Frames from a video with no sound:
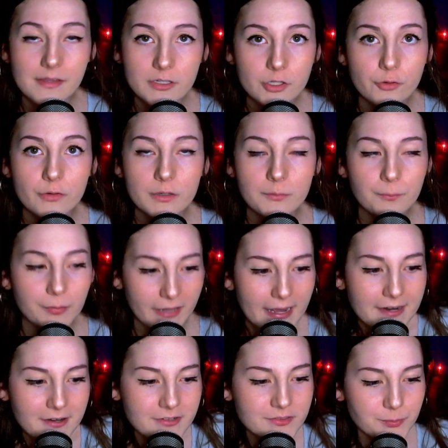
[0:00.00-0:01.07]
And the newer
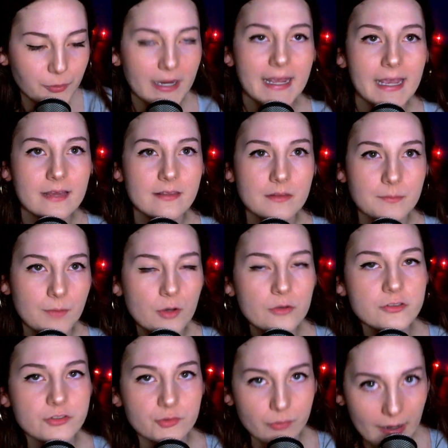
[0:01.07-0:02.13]
players bring in the
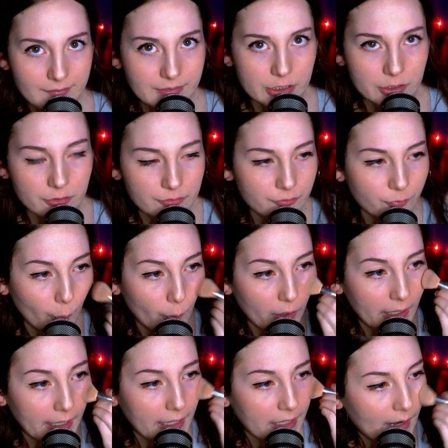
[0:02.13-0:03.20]
most revenue
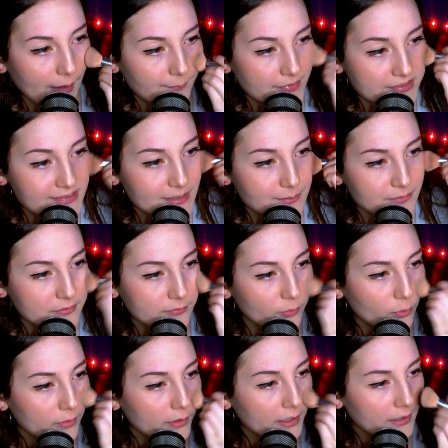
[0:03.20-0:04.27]
for um, The Sims
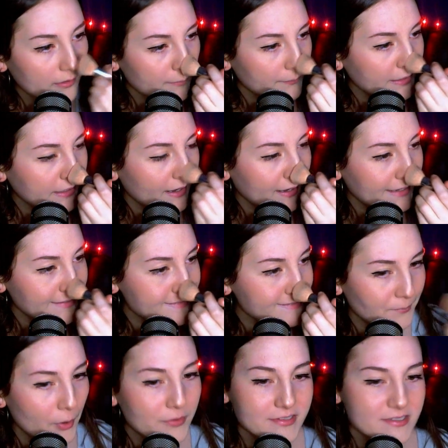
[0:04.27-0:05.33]
4 because
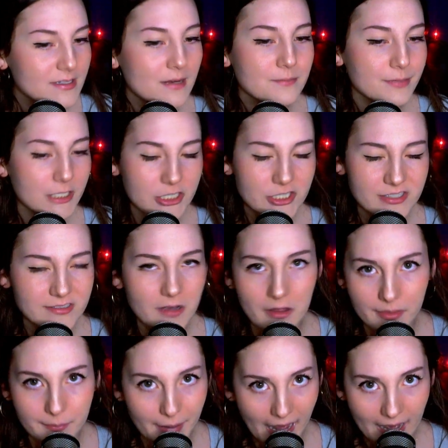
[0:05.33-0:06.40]
most of them purchase
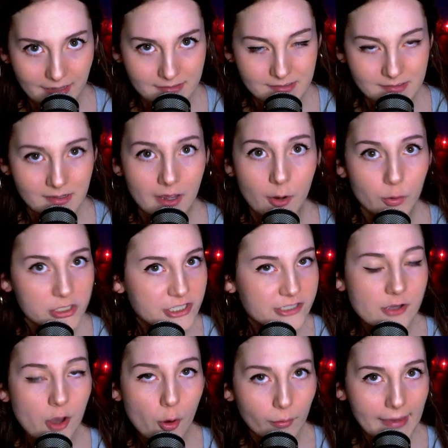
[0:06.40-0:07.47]
all the packs, which
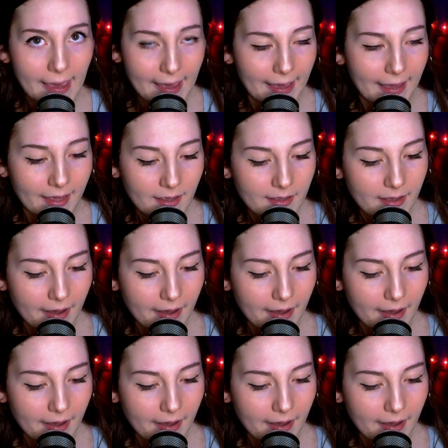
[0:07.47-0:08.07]
is okay.